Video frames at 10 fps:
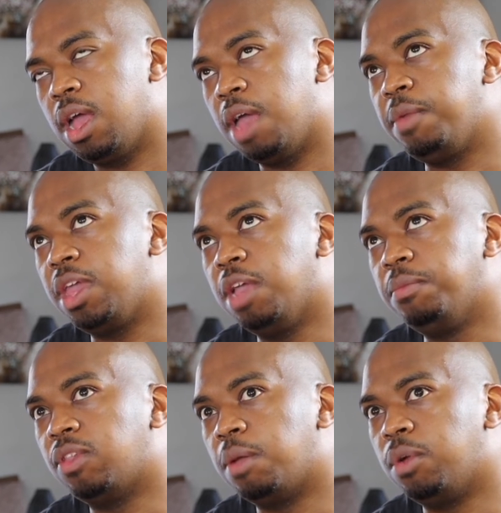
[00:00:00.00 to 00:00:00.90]
became
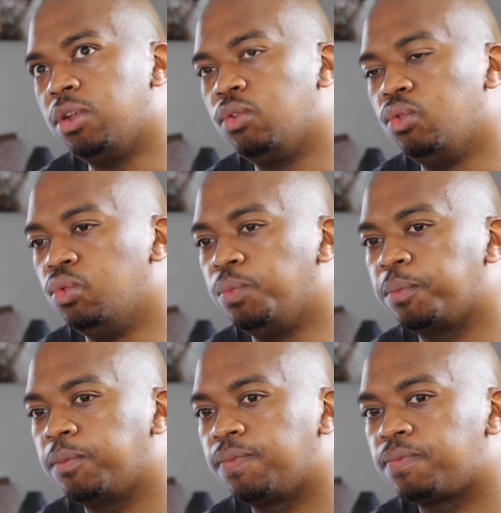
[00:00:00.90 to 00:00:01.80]
someone who
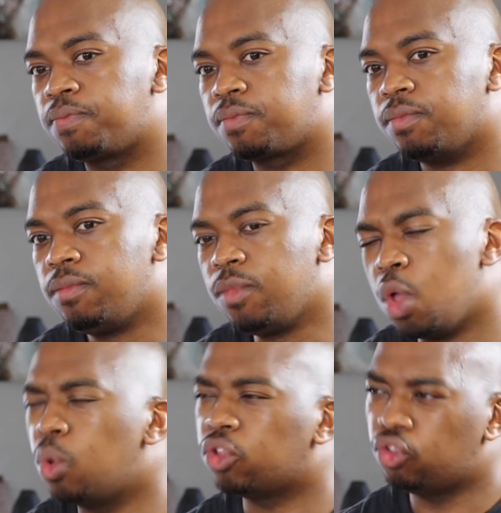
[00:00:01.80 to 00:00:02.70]

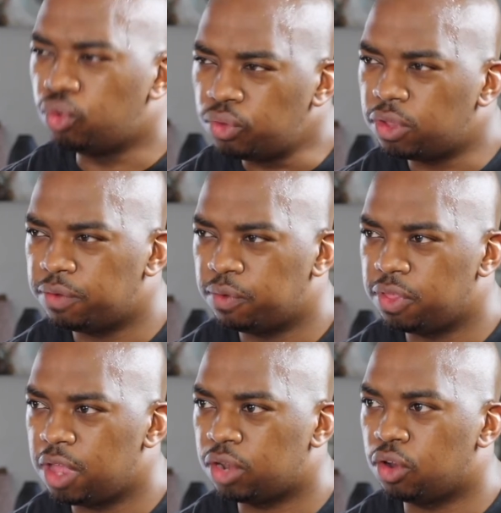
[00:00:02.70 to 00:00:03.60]
was suited for
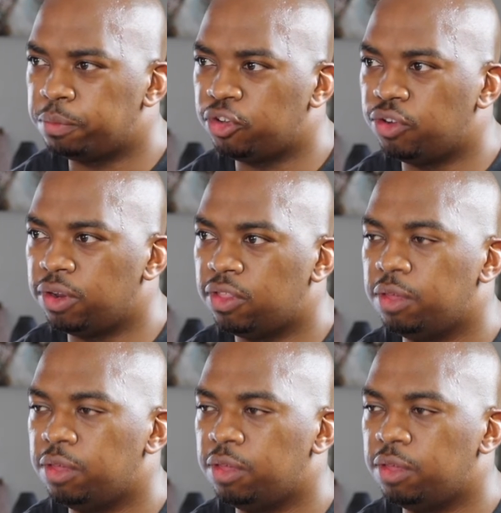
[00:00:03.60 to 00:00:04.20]
that opportunity,